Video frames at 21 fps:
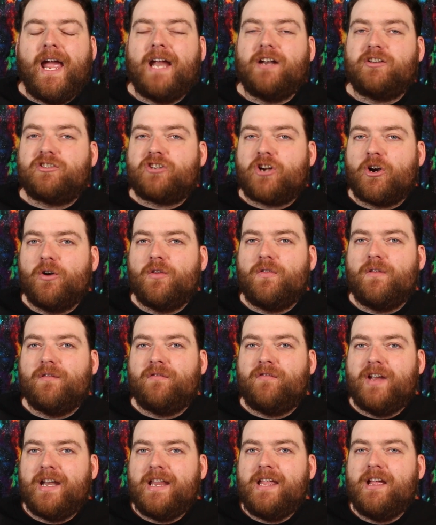and turn the
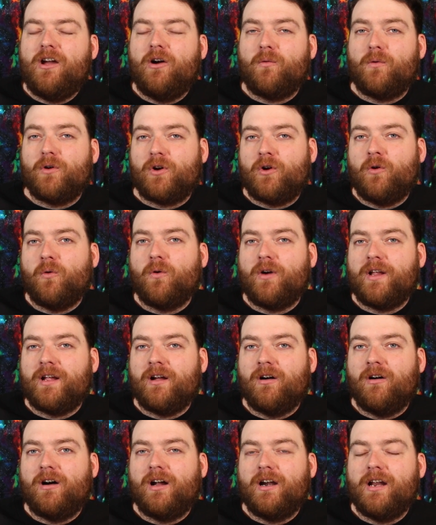video recording
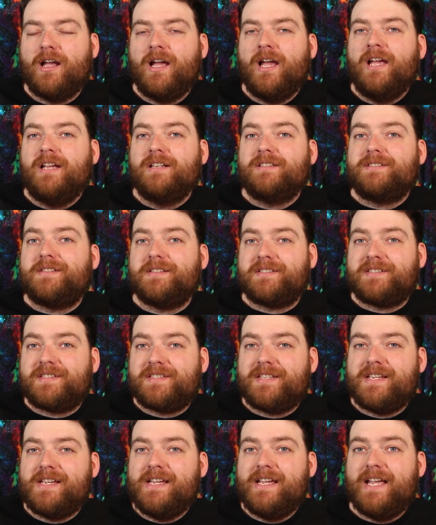on to
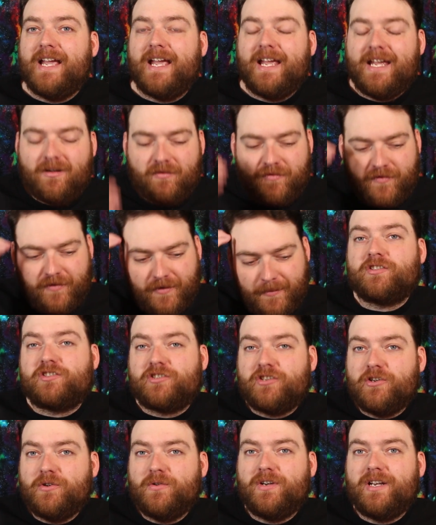see if a
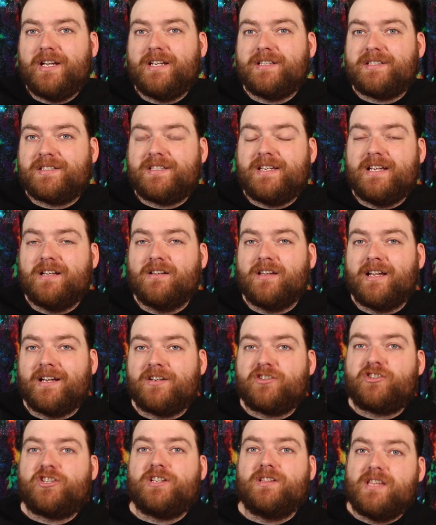student is stealing,
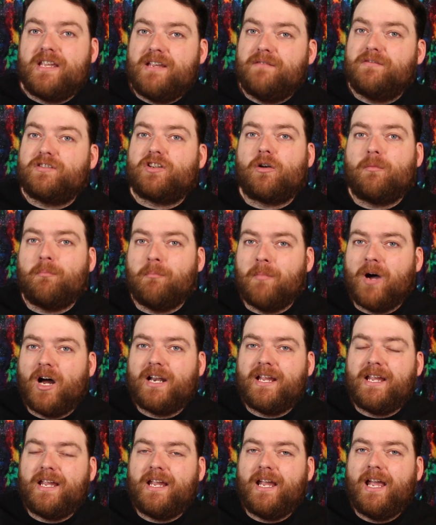and she leaves her
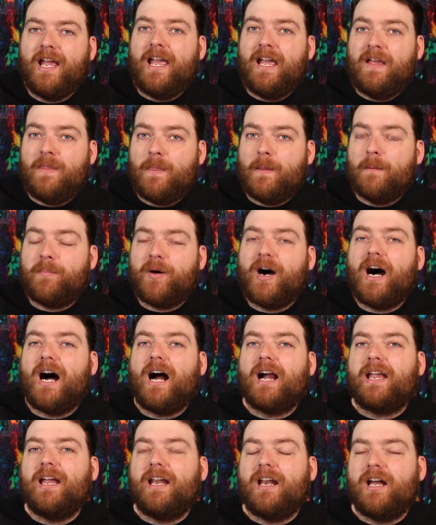money in the
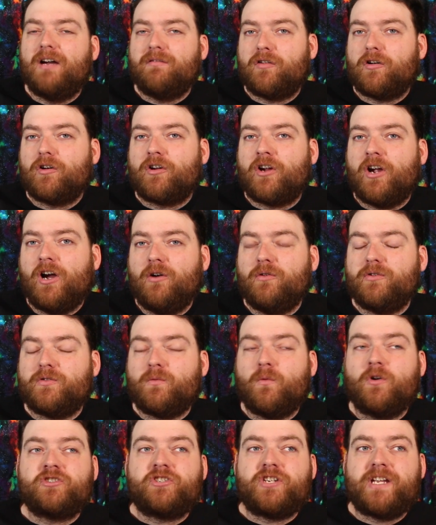pocket of her coat.
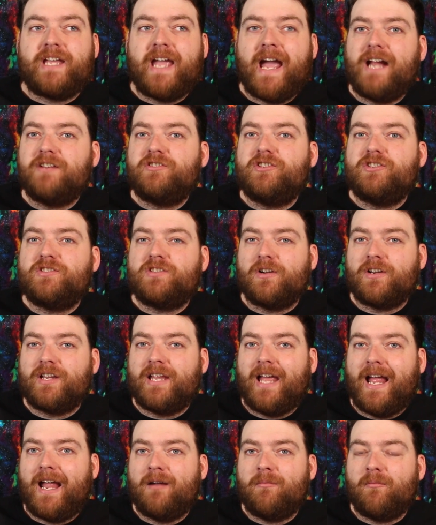While she catches on
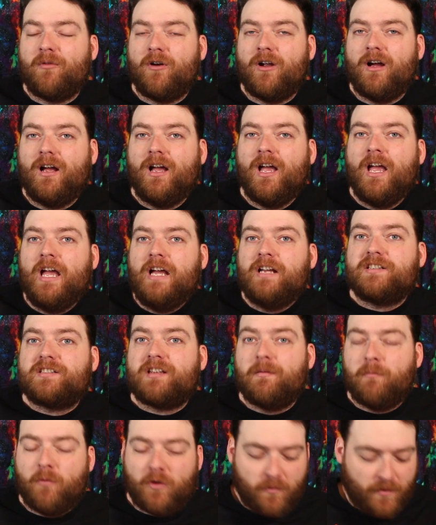camera
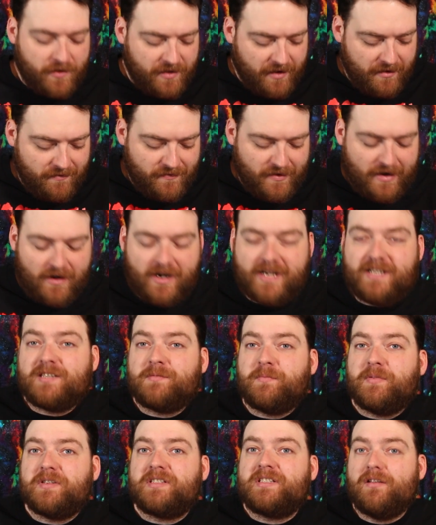someone with a very
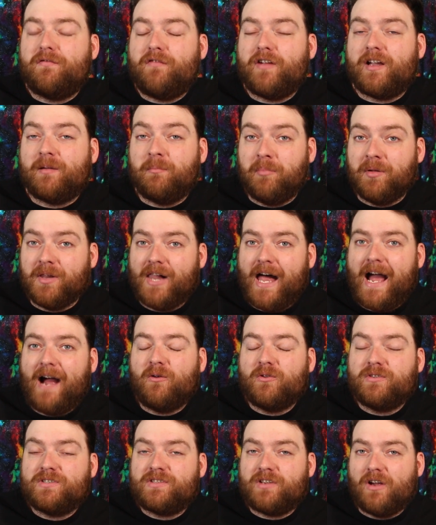specific
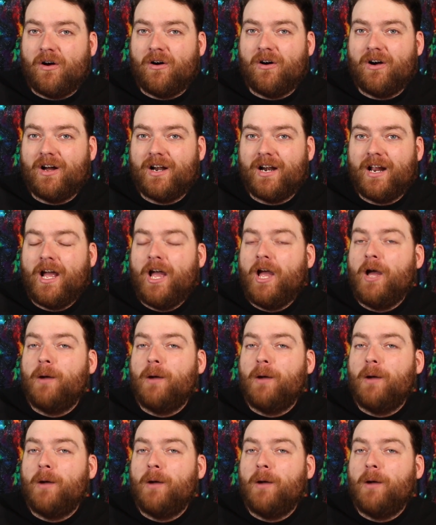blouse on